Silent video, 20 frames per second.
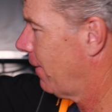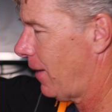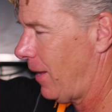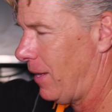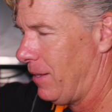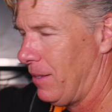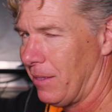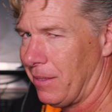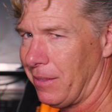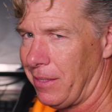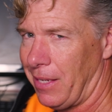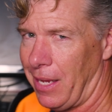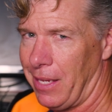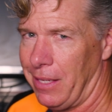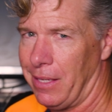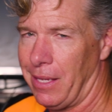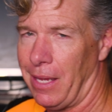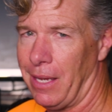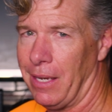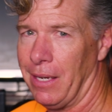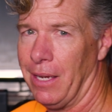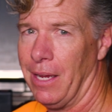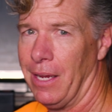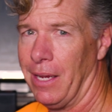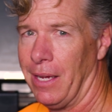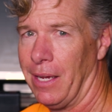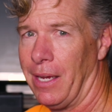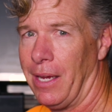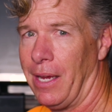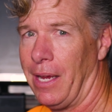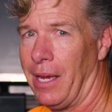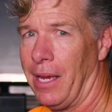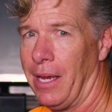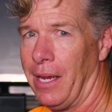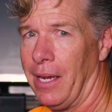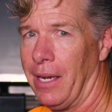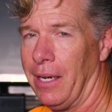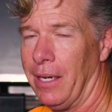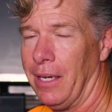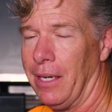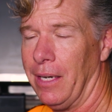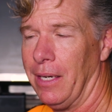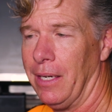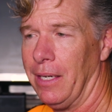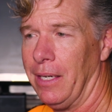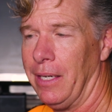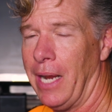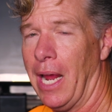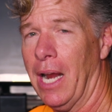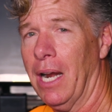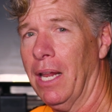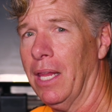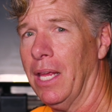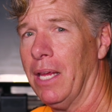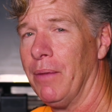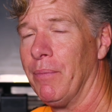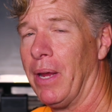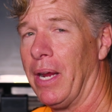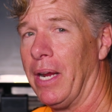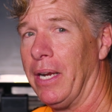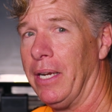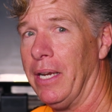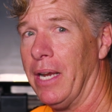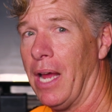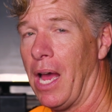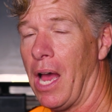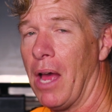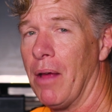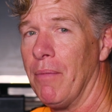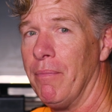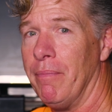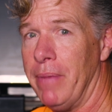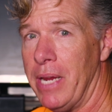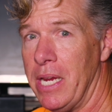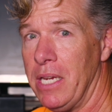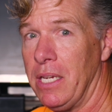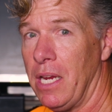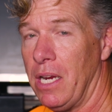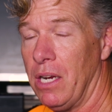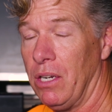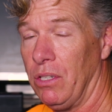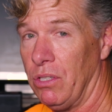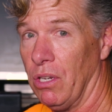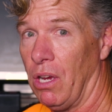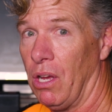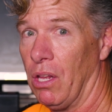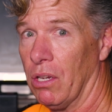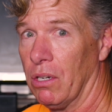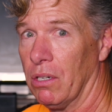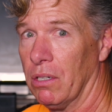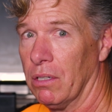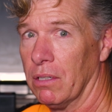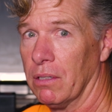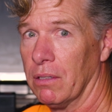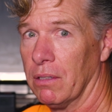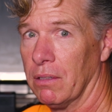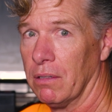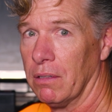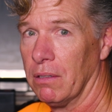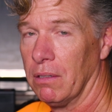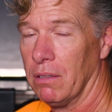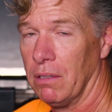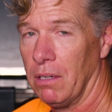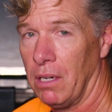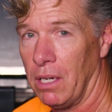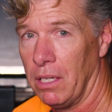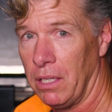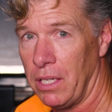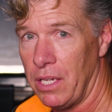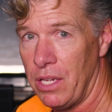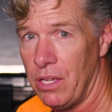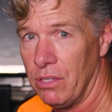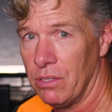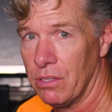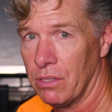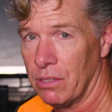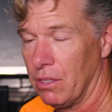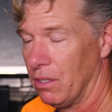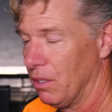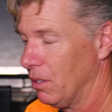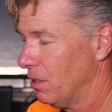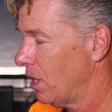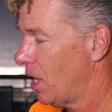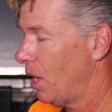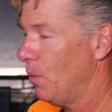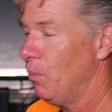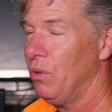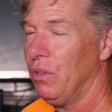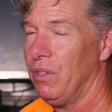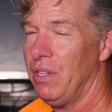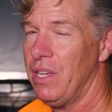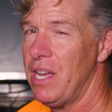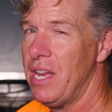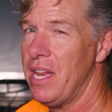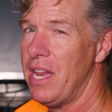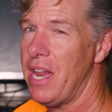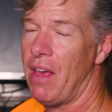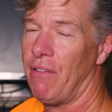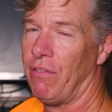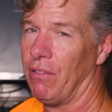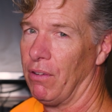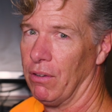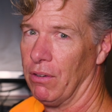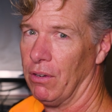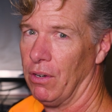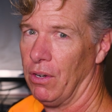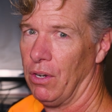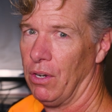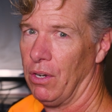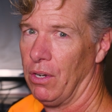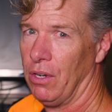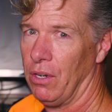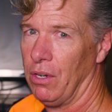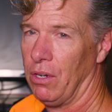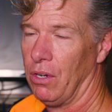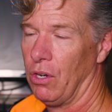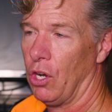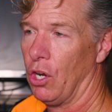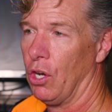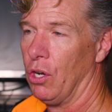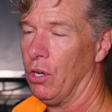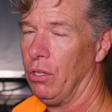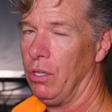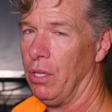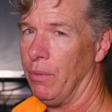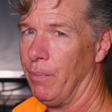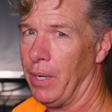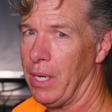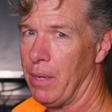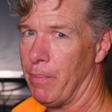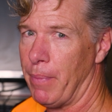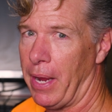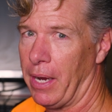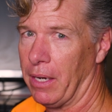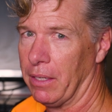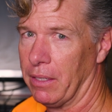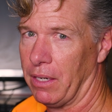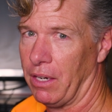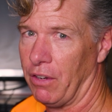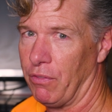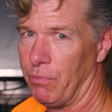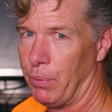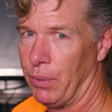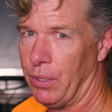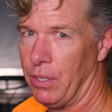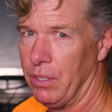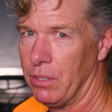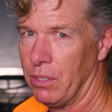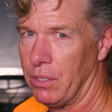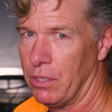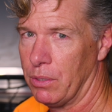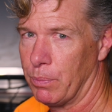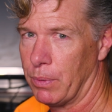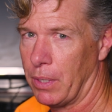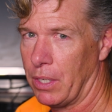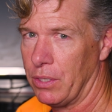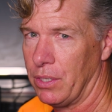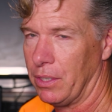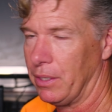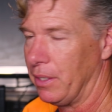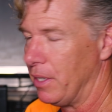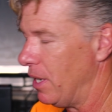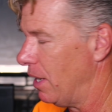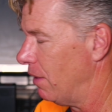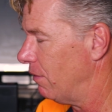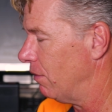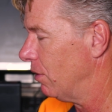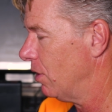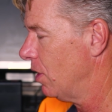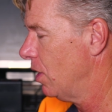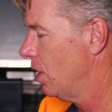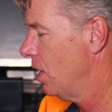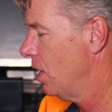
Understand that not only am I not making $1 on these, I will never earn the money back that I've put into this project. Never.